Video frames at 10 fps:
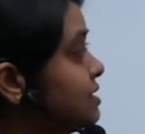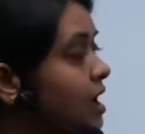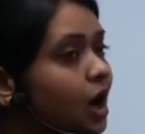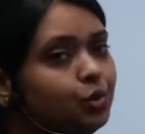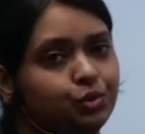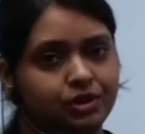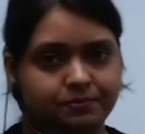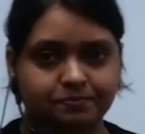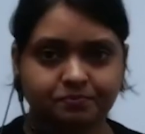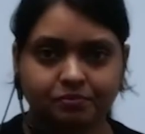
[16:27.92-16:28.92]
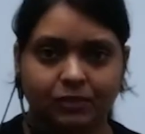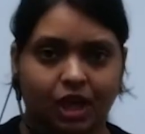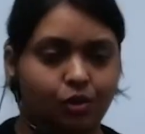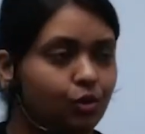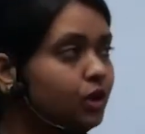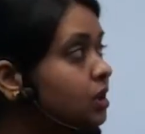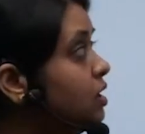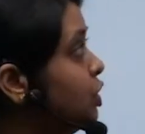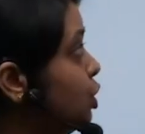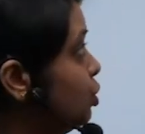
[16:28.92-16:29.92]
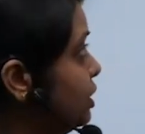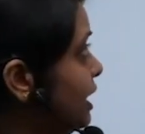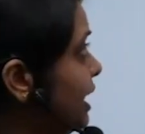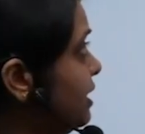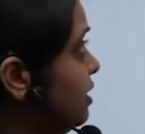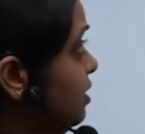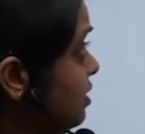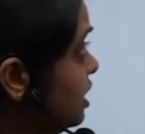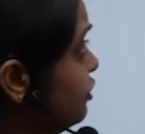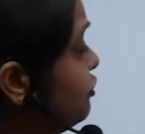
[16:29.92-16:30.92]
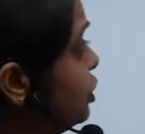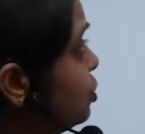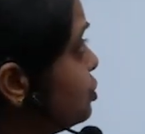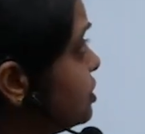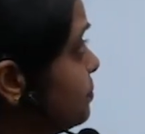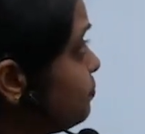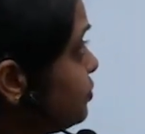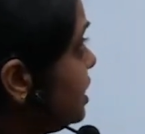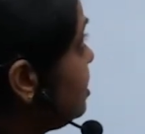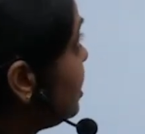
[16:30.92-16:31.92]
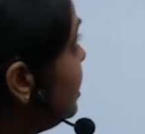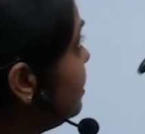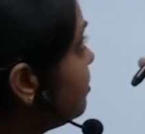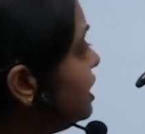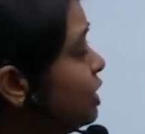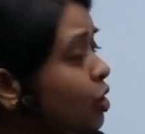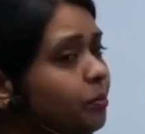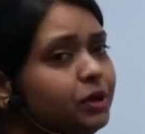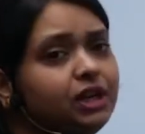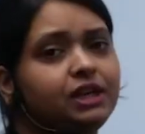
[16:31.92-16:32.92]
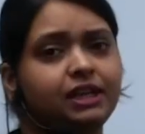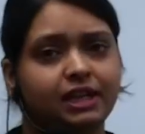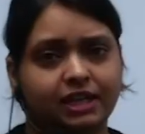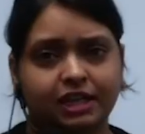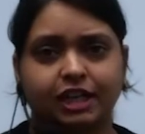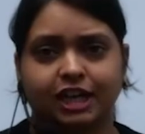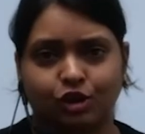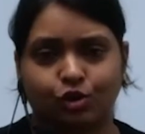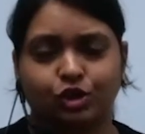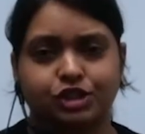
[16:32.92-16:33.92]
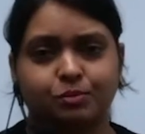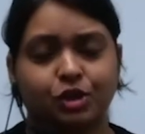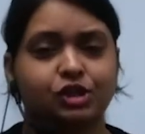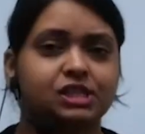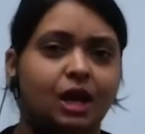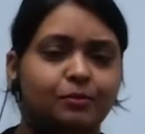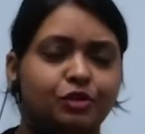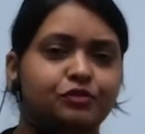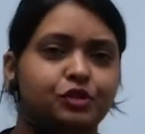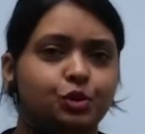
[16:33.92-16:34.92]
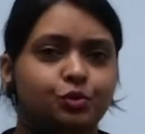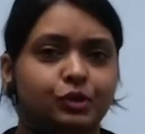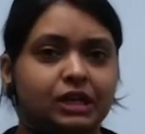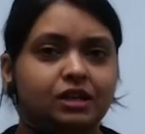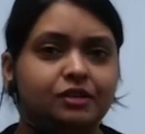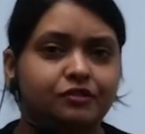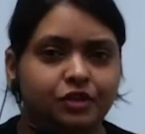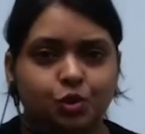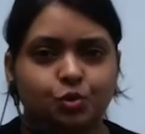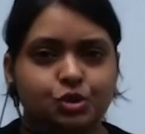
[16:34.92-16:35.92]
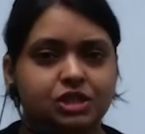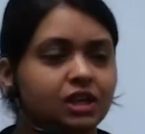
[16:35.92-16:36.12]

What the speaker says: out. Now, don't get confused in recombinant DNA technology, because some of you will confused